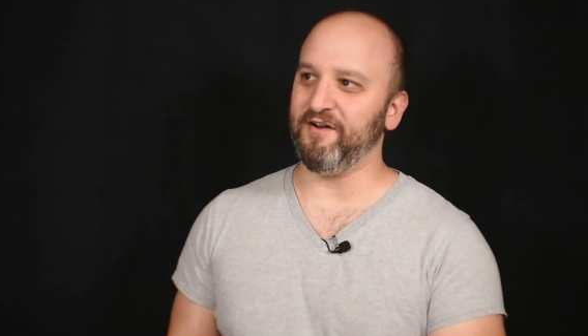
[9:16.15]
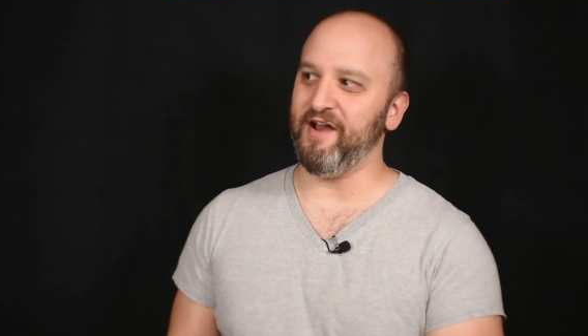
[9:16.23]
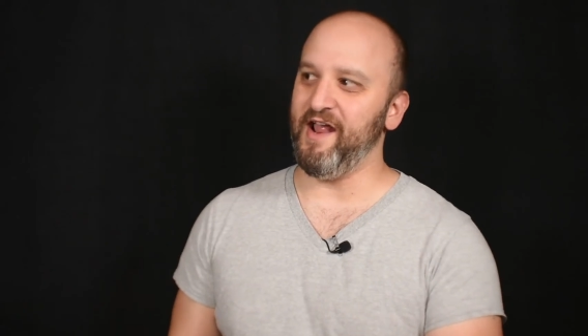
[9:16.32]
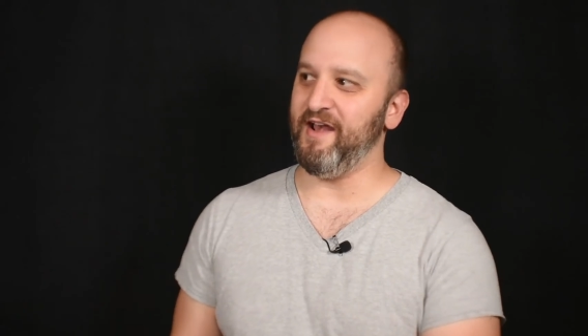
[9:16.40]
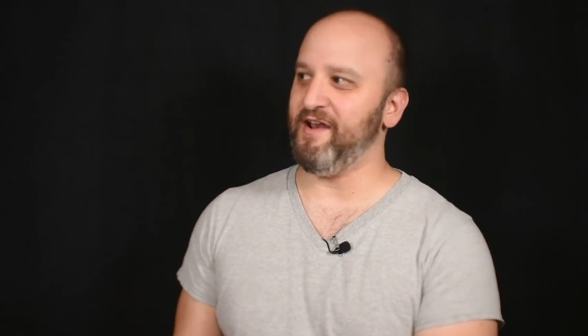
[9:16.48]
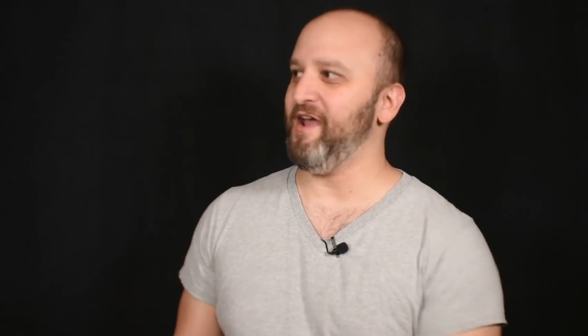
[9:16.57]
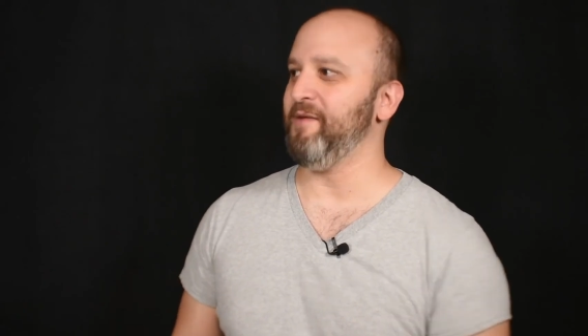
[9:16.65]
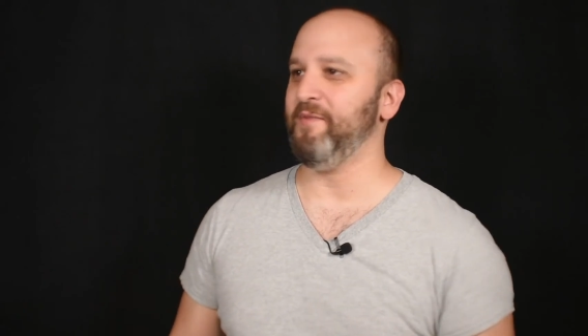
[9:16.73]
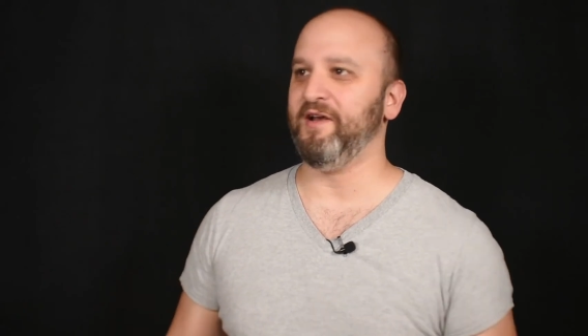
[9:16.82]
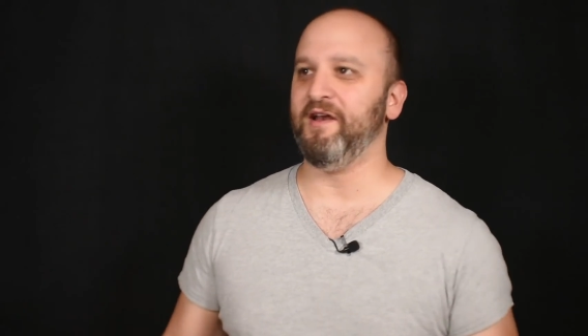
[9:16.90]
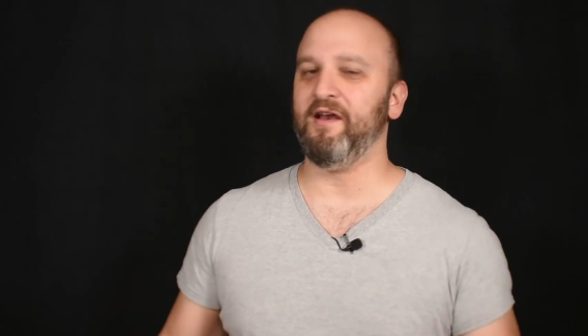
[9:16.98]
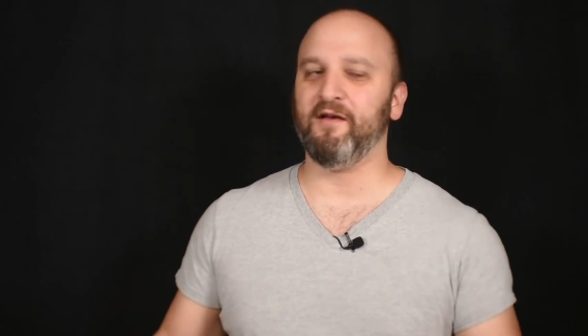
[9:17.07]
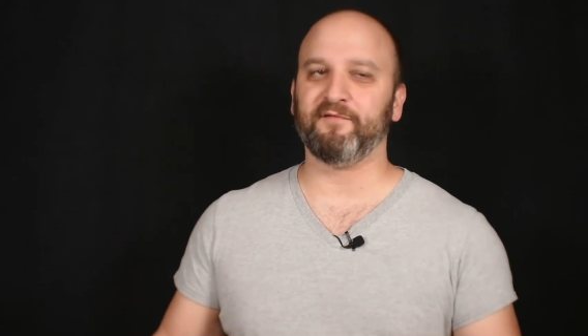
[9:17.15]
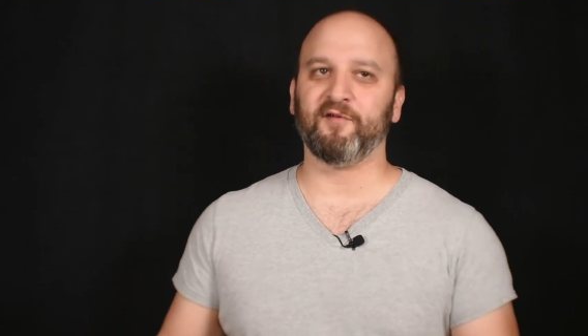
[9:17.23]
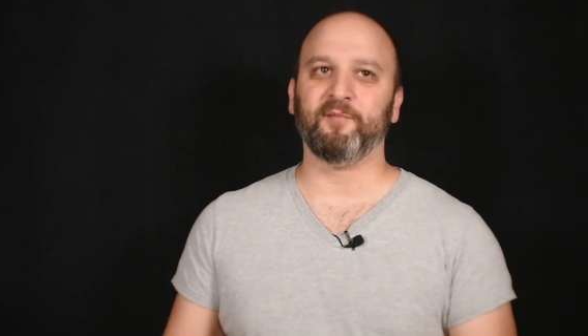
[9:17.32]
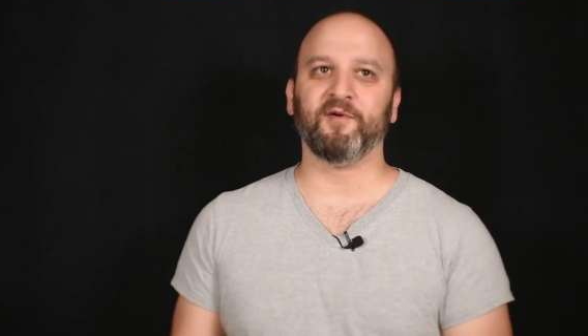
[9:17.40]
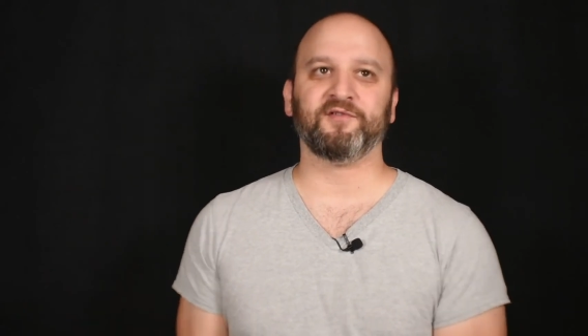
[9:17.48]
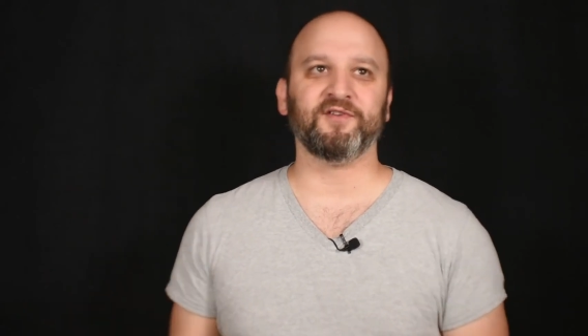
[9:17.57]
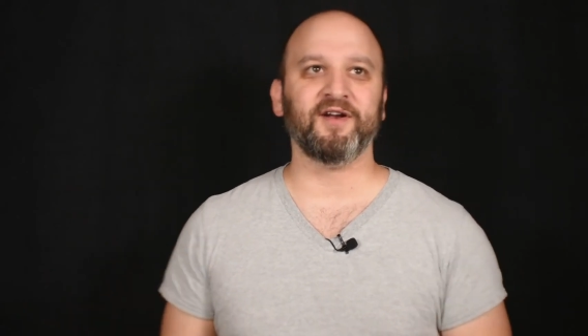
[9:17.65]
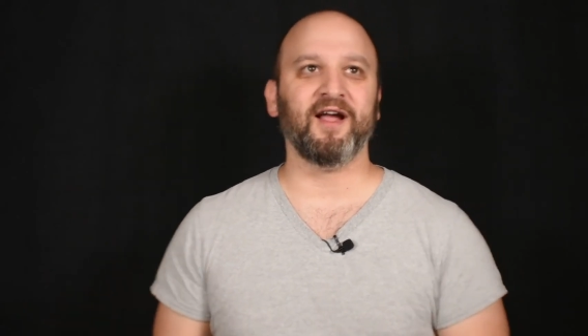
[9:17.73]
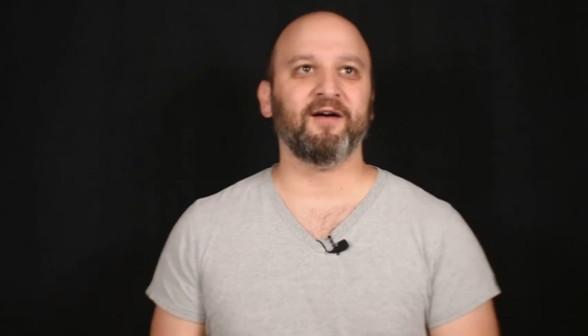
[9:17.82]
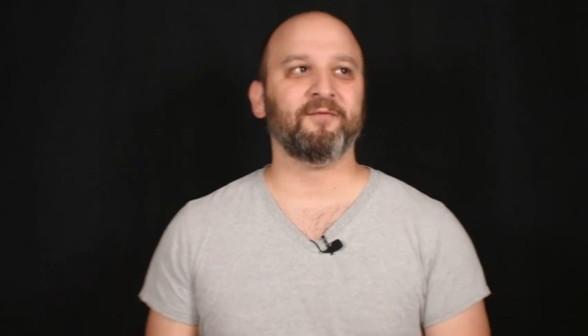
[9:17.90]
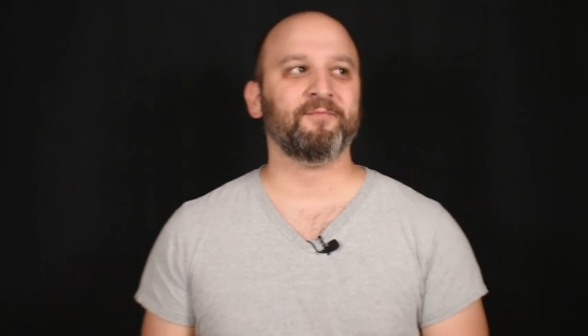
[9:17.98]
and I'm in an infomercial now.